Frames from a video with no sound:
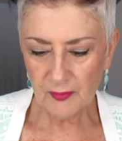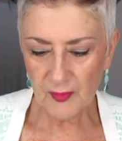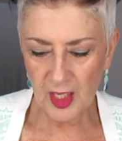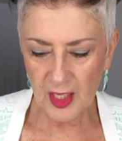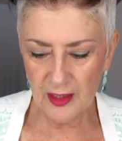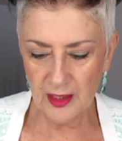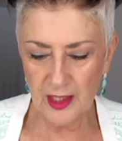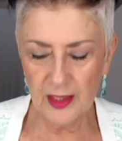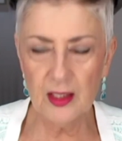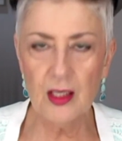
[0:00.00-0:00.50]

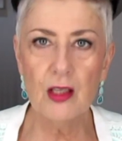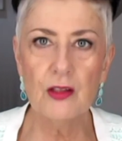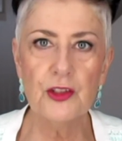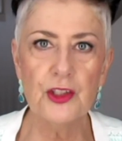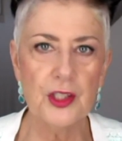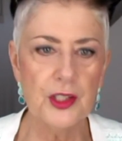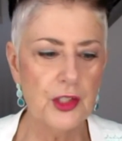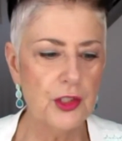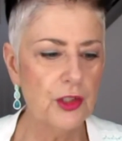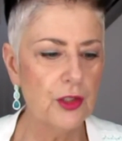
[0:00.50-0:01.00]
and then I'll
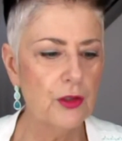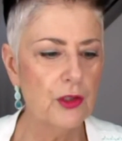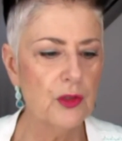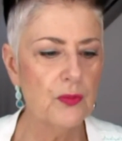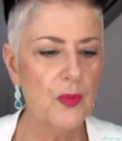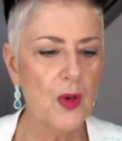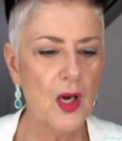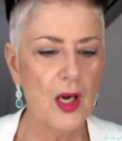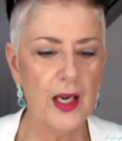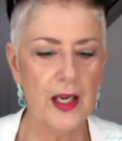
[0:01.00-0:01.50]
just use
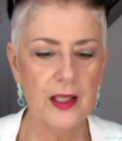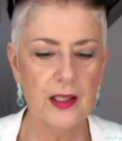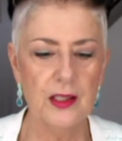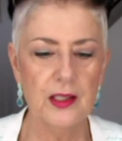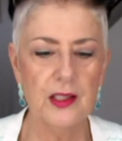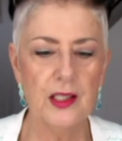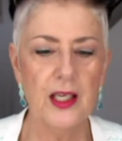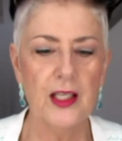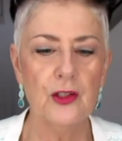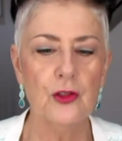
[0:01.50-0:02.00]
my
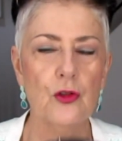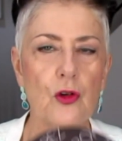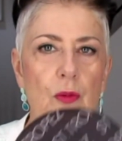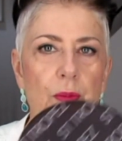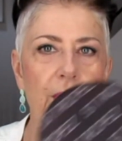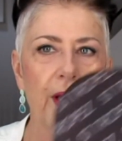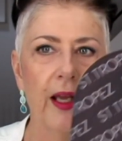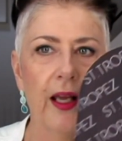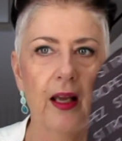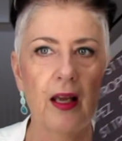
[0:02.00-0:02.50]
Saint
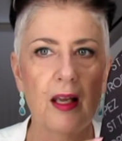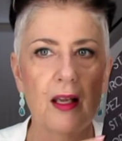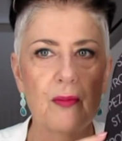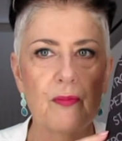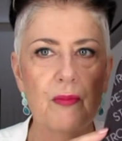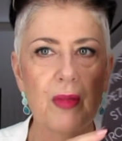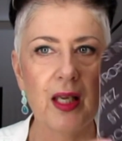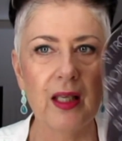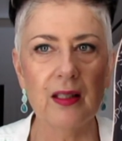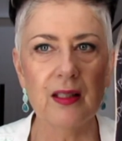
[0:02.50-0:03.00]

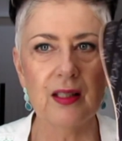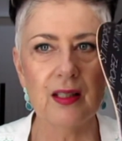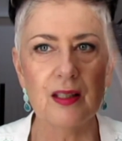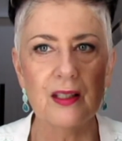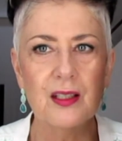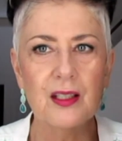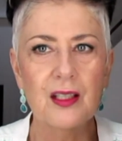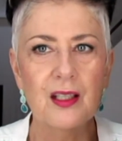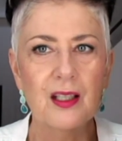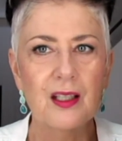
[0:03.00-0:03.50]
Tropez mitt.
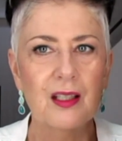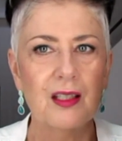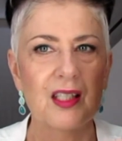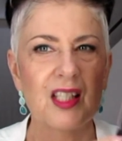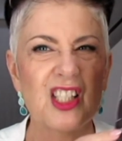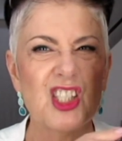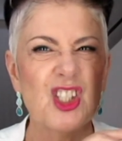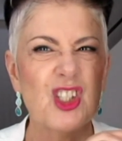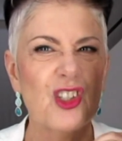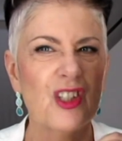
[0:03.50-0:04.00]

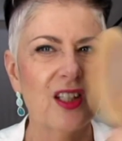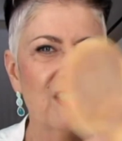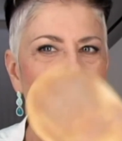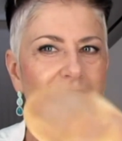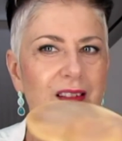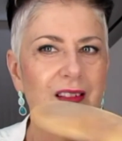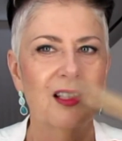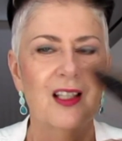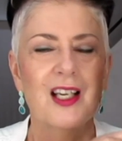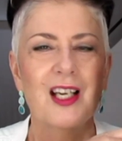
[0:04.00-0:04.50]
It's
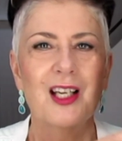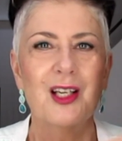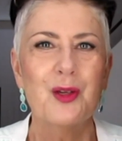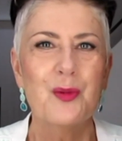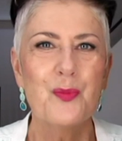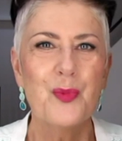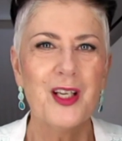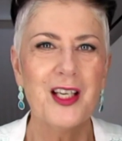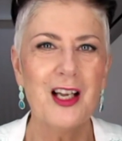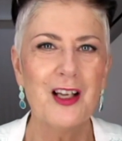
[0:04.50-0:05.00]
dirty.
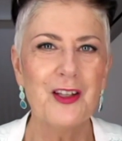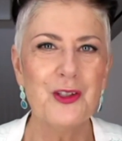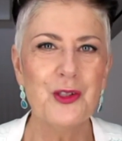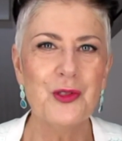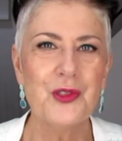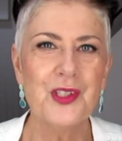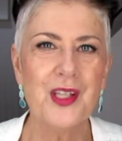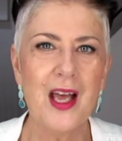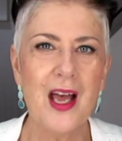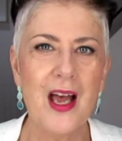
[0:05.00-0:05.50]
But I'll
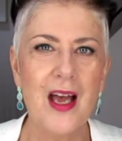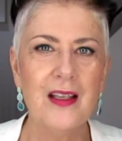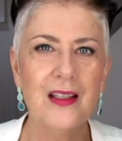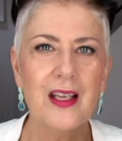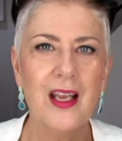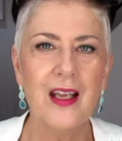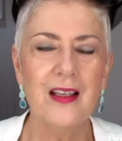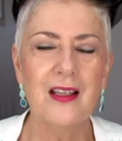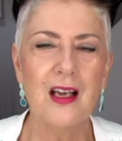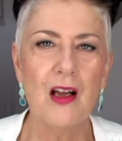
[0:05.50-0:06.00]
use that,
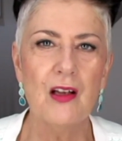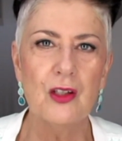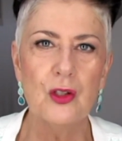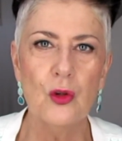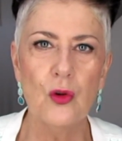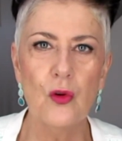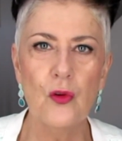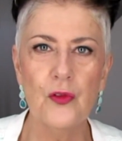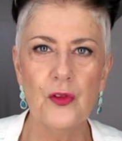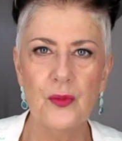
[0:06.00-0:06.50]
and I'll
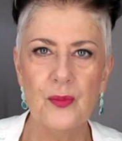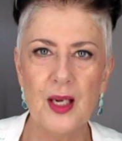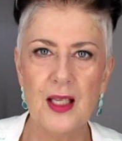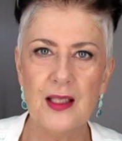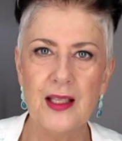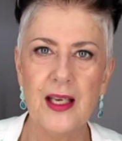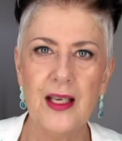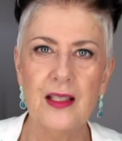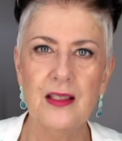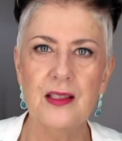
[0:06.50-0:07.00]
go over my
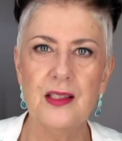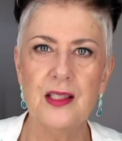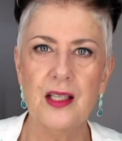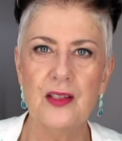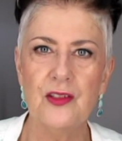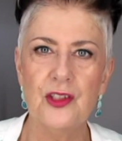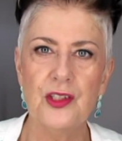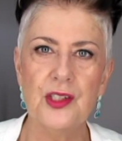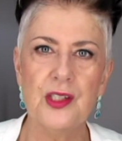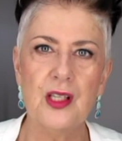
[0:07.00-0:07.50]
legs
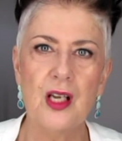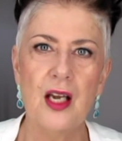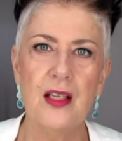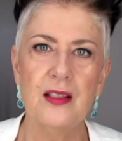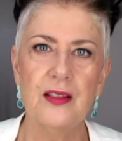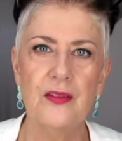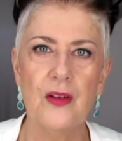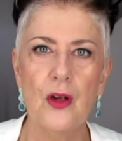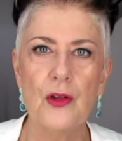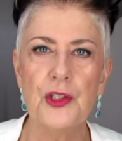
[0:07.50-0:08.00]
and just kind
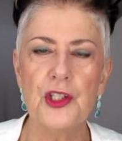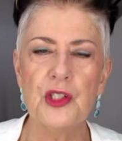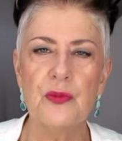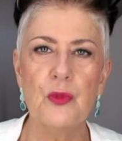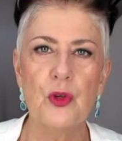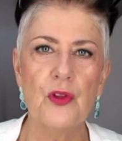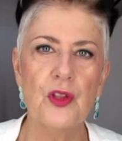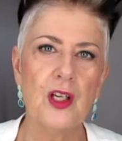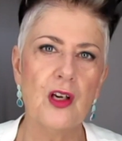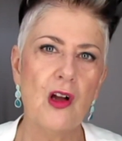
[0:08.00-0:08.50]
of I'll
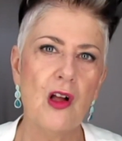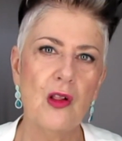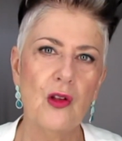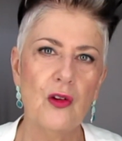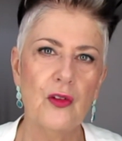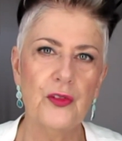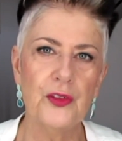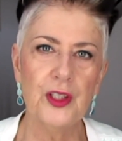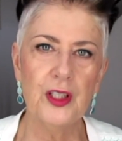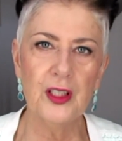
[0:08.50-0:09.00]
smooth it all
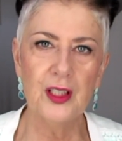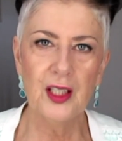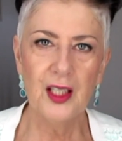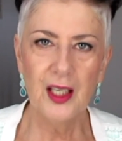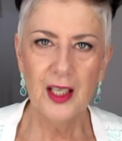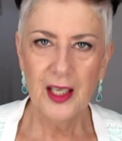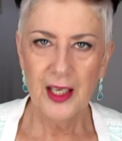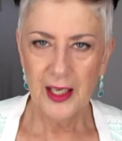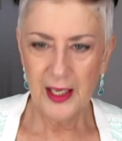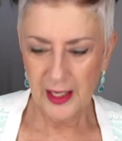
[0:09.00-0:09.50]
over.
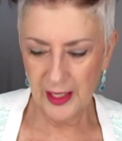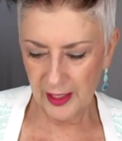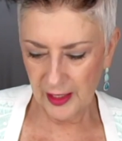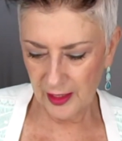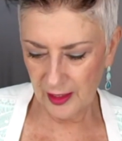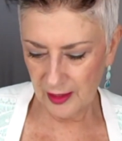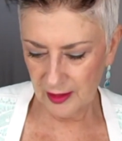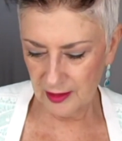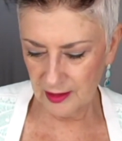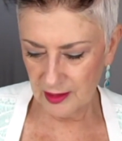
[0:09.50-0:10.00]

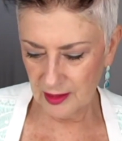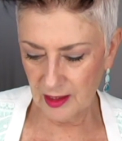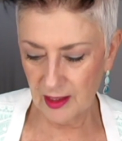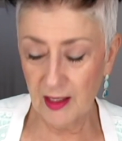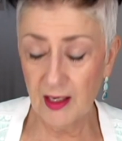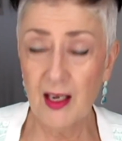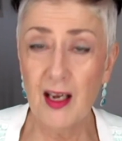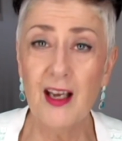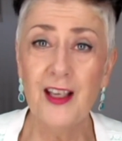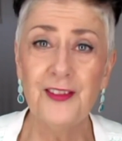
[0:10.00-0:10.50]
And
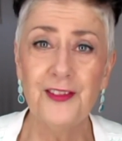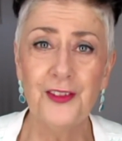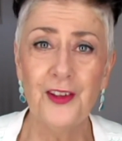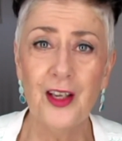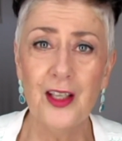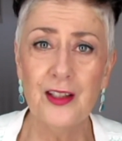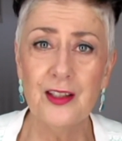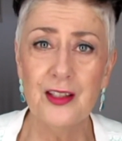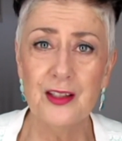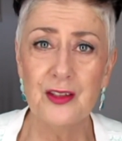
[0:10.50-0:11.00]
I
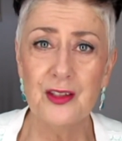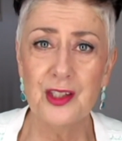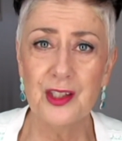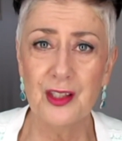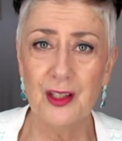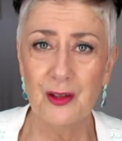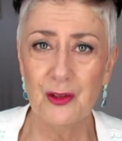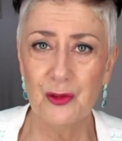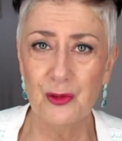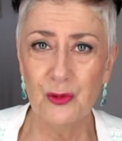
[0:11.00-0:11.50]
find it
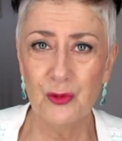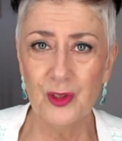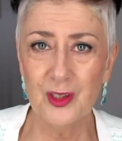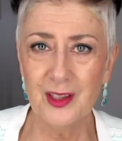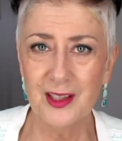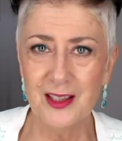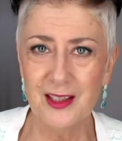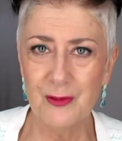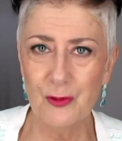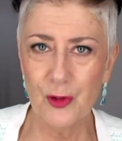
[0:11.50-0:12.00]

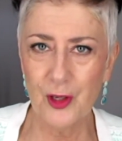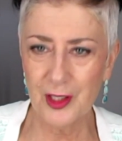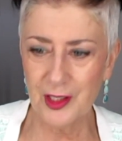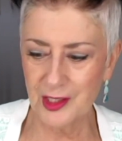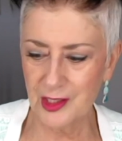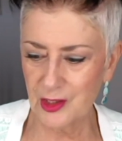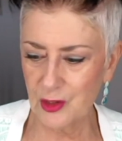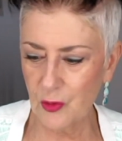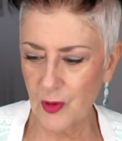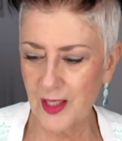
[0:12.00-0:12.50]
really
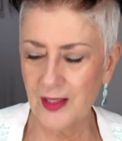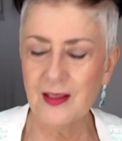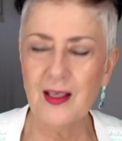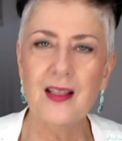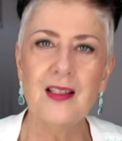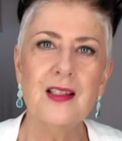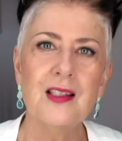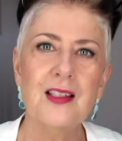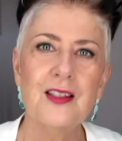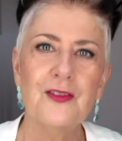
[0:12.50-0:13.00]
works quite
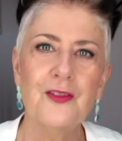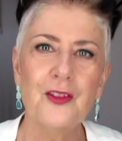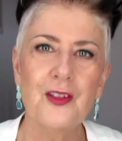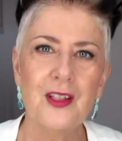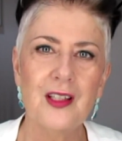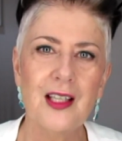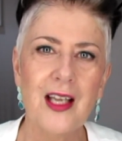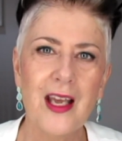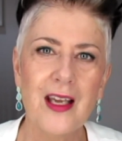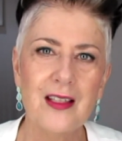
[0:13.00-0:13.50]
nicely for
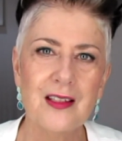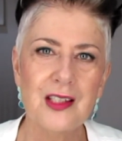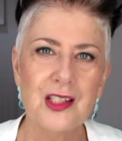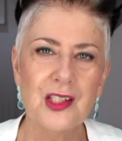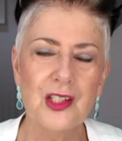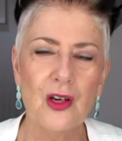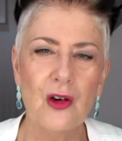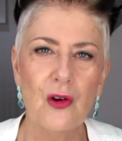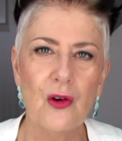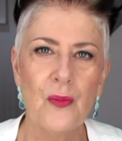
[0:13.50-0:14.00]
the legs.
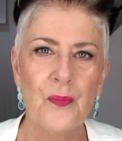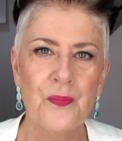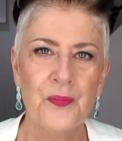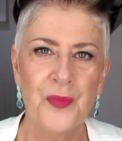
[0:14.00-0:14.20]
So